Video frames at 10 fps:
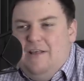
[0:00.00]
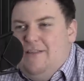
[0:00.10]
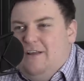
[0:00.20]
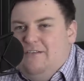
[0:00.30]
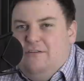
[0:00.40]

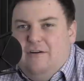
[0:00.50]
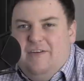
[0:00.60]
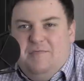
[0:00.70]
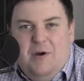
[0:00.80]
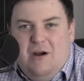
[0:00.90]
The
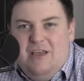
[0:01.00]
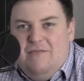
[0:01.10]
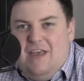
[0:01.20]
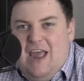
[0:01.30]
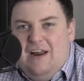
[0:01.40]
Conservative Party
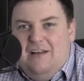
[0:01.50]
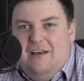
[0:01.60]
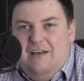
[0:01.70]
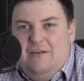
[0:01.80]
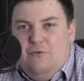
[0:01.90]
of
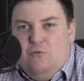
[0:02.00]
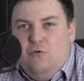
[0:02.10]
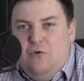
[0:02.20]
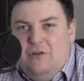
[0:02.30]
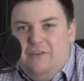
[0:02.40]
Canada
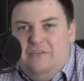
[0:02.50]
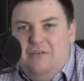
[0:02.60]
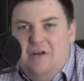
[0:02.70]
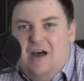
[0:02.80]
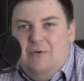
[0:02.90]
rules
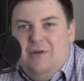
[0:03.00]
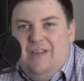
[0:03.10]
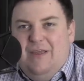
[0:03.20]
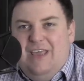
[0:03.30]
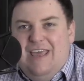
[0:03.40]
do not
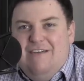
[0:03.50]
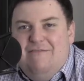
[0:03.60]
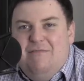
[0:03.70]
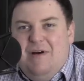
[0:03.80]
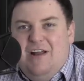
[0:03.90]
really
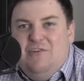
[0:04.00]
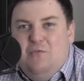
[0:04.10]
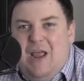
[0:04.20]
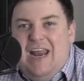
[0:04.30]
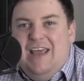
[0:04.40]
give much
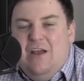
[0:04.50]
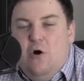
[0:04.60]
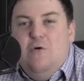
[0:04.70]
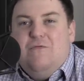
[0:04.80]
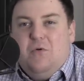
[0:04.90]
weighting
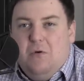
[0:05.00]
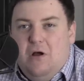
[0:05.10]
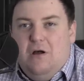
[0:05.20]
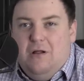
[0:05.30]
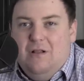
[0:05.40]

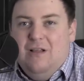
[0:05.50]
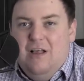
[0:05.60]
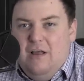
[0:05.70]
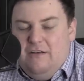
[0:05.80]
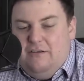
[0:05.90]
overall
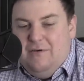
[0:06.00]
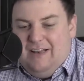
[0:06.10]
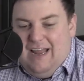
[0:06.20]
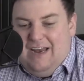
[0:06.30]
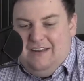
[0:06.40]
to
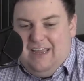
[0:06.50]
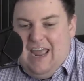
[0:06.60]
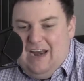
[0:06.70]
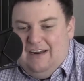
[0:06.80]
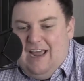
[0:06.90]
Atlantic
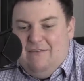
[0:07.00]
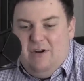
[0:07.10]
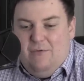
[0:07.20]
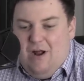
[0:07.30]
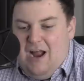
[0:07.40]
Canada.
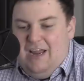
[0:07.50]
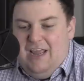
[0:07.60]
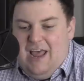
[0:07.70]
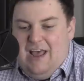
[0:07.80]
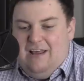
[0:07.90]
Every riding
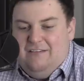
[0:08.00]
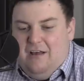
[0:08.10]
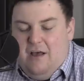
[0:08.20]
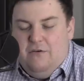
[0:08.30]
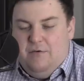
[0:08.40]
has
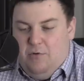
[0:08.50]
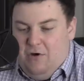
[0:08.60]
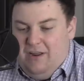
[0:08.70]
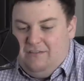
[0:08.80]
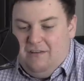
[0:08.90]
100
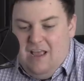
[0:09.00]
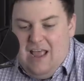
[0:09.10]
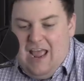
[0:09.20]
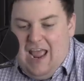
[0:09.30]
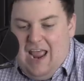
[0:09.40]
points,
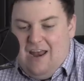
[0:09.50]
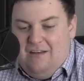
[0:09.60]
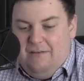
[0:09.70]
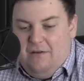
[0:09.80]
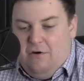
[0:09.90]

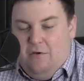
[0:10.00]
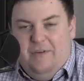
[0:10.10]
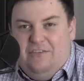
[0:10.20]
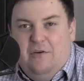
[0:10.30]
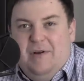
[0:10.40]
and there are
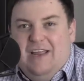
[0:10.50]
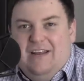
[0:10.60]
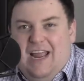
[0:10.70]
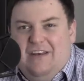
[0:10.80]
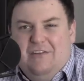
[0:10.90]
only so many
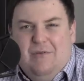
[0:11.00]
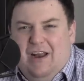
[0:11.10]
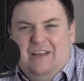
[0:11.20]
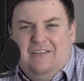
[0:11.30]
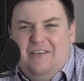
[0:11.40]
Atlantic
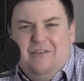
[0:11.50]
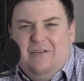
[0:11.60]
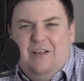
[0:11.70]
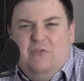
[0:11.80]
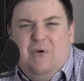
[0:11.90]
ridings. I think there
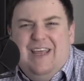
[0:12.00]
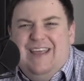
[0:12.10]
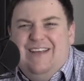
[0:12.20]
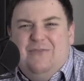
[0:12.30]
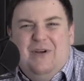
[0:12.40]
are like
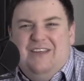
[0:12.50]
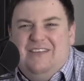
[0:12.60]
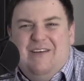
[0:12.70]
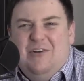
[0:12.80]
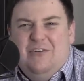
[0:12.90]
20,
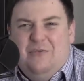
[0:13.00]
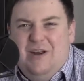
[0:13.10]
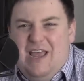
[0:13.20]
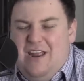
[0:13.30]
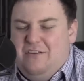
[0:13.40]
27 or 28